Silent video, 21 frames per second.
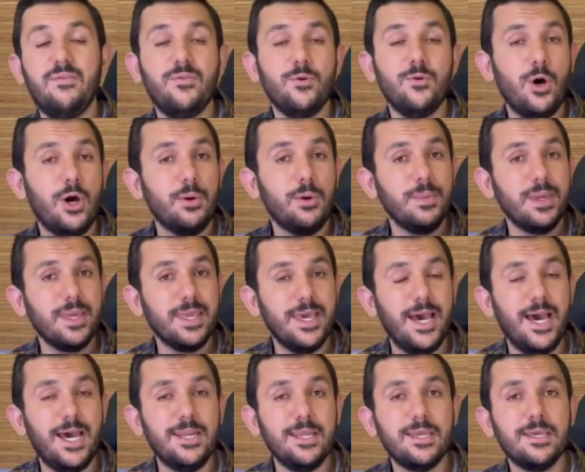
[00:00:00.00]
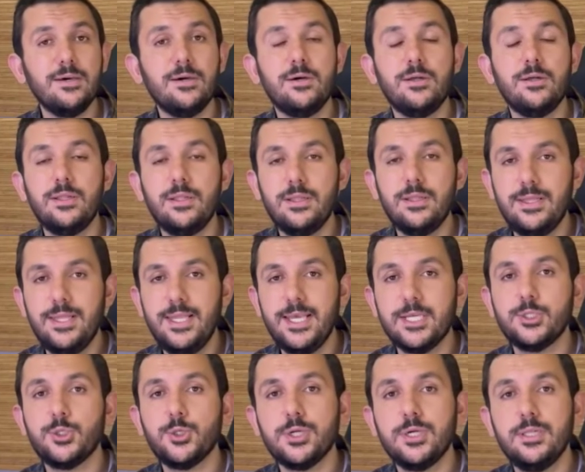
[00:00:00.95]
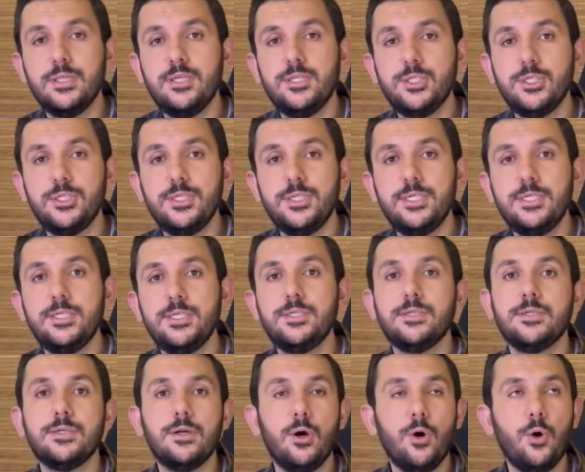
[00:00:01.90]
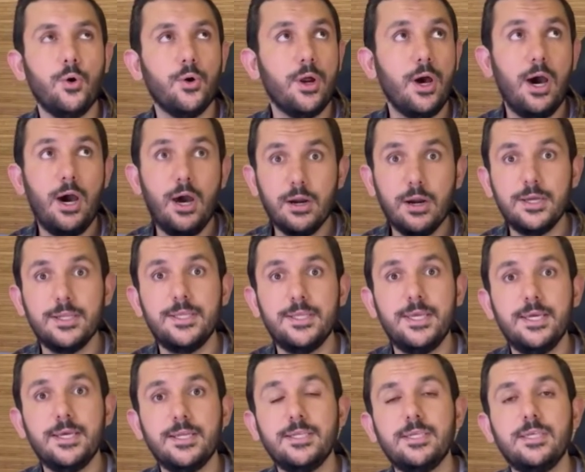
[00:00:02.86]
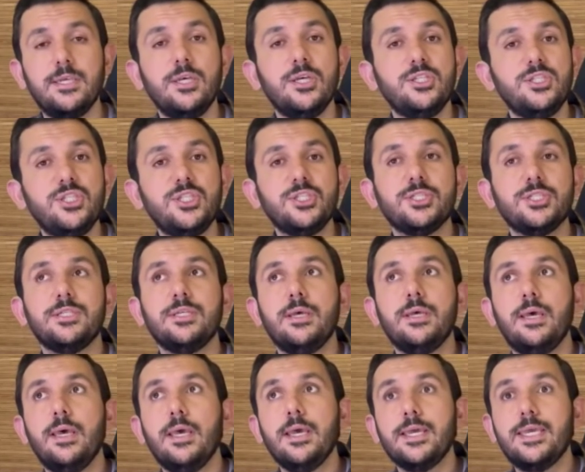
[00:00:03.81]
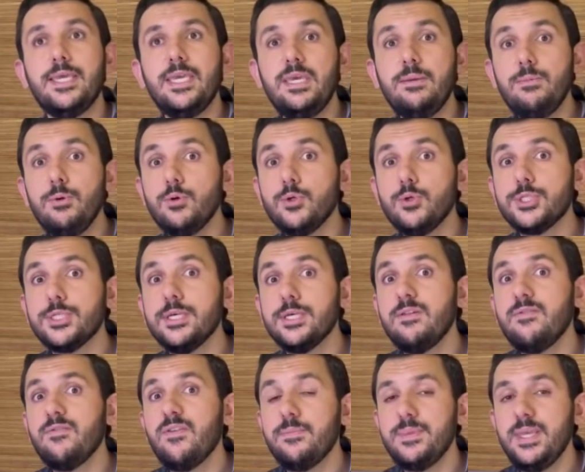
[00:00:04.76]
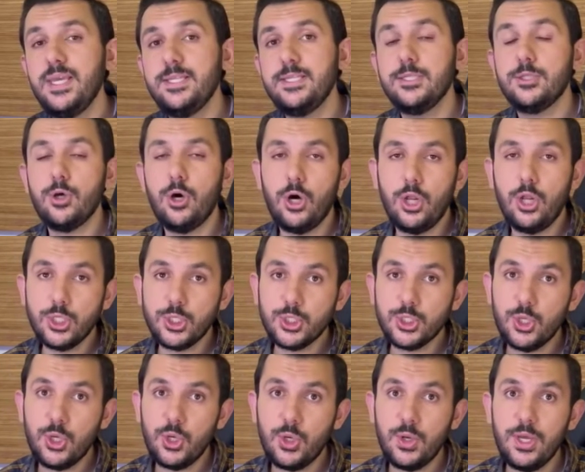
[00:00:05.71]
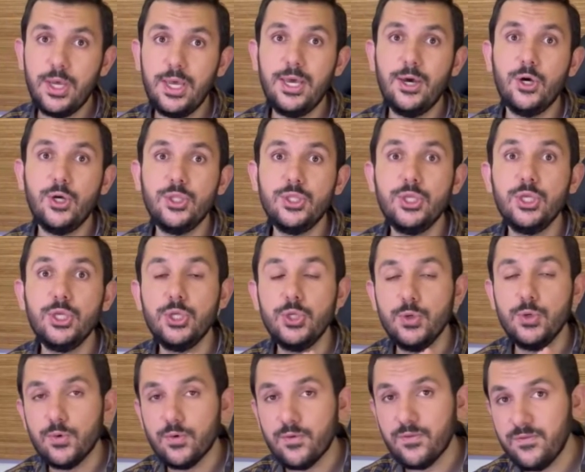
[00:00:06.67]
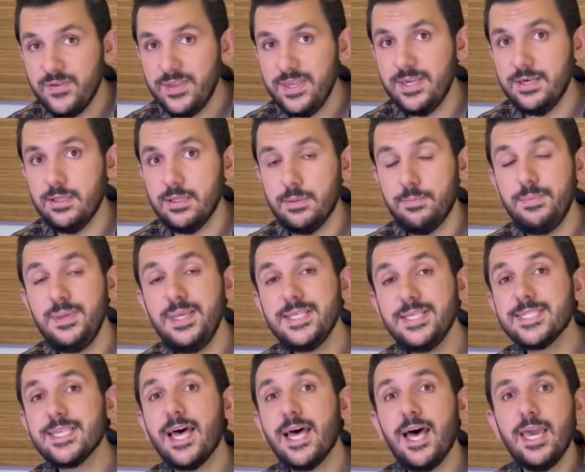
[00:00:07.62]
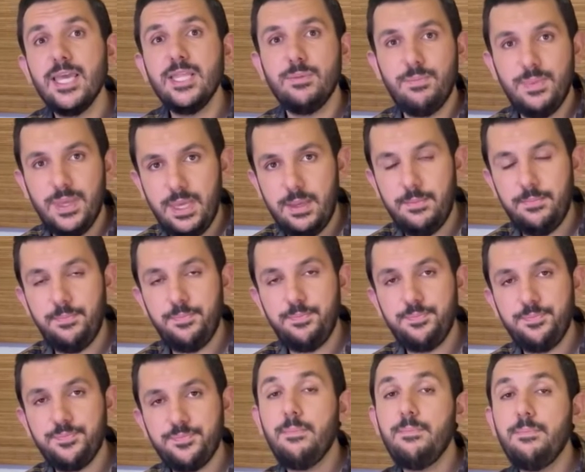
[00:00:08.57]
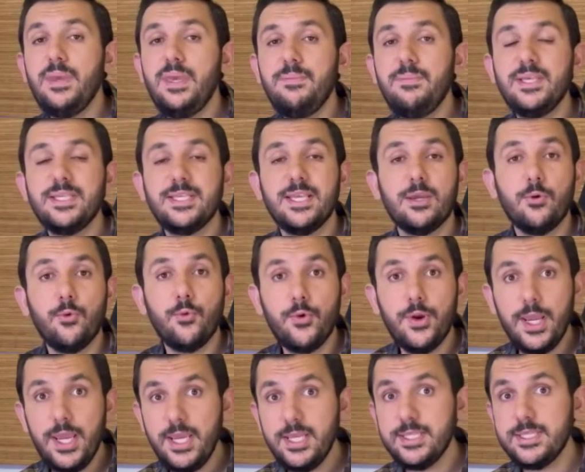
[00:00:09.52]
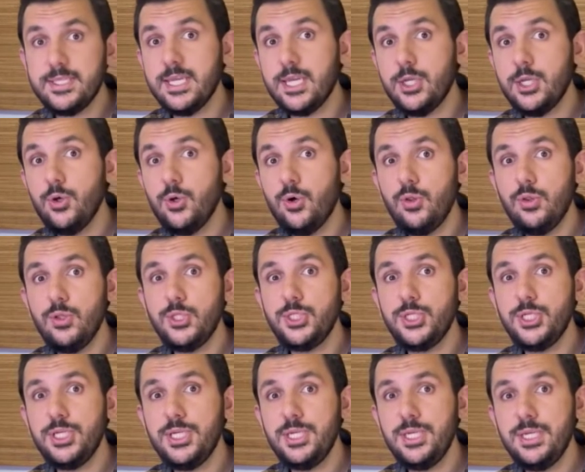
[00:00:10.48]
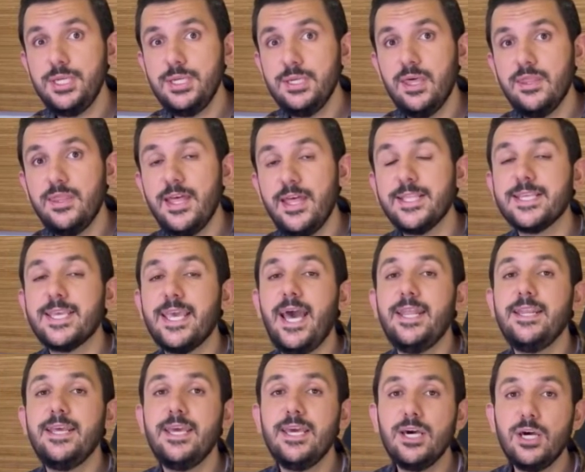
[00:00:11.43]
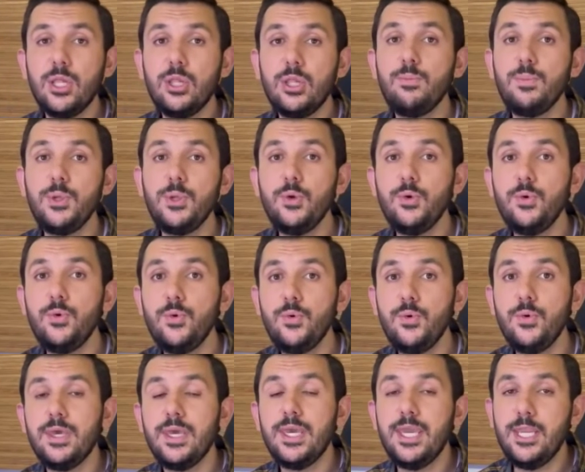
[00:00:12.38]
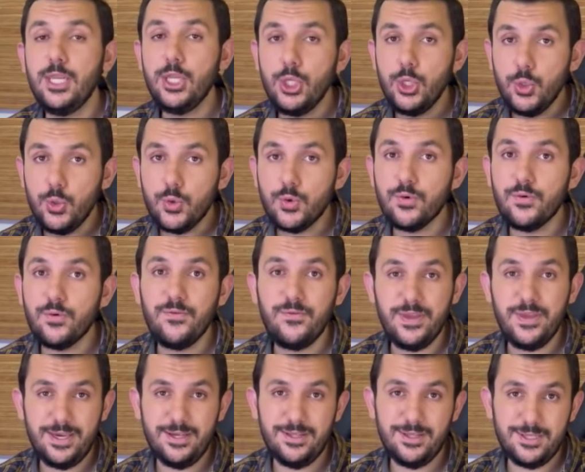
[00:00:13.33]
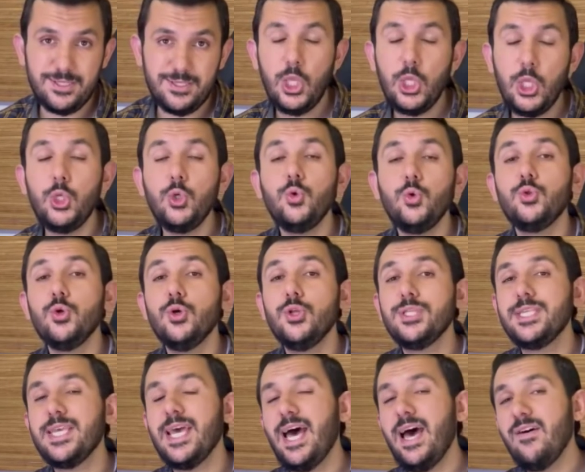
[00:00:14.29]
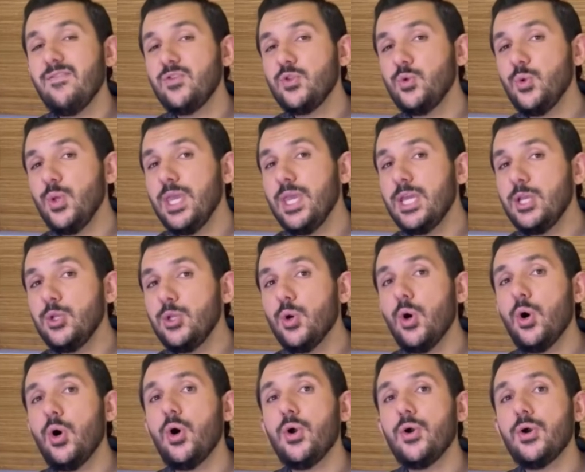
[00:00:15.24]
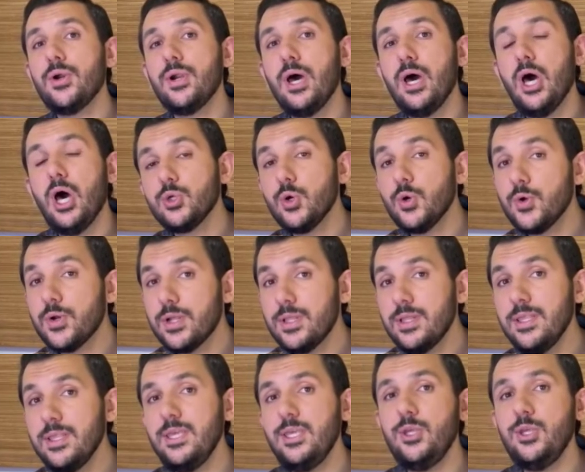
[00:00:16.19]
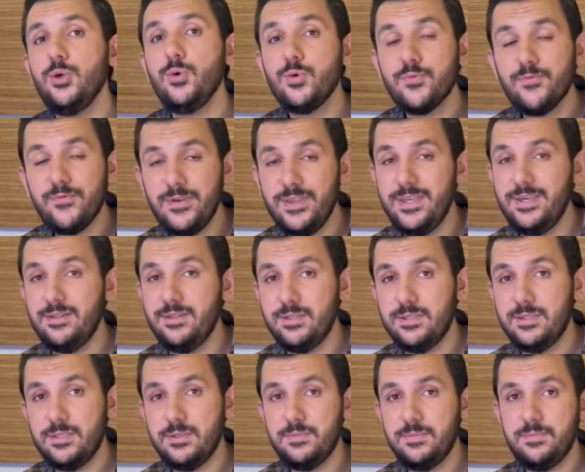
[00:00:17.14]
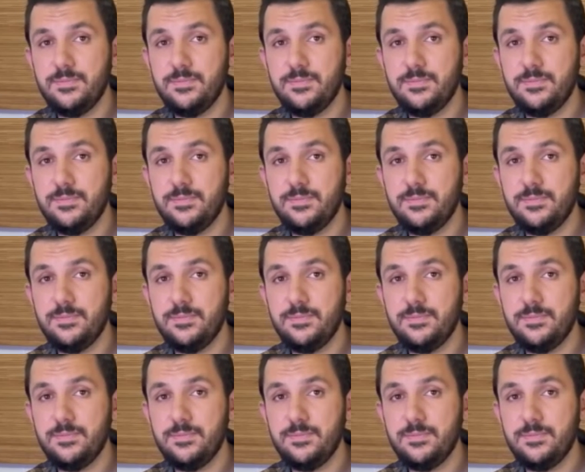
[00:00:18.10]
If you are a mechanical, electrical engineer or architect, just keep yourself updated also in your field beside BIM. BIM is a great technology that can help you in your field. You don't have to ignore totally your field.